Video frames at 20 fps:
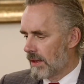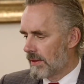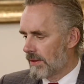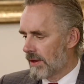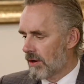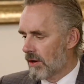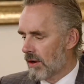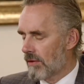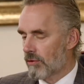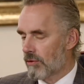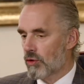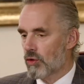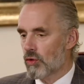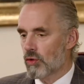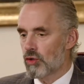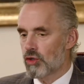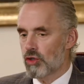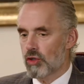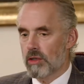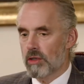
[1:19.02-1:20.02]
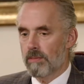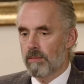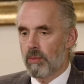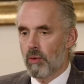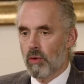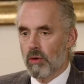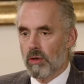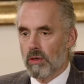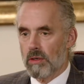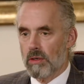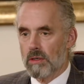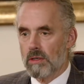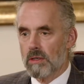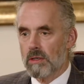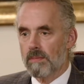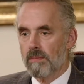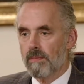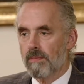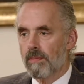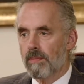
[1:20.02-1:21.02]
they're of crucial
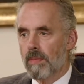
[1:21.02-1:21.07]
importance,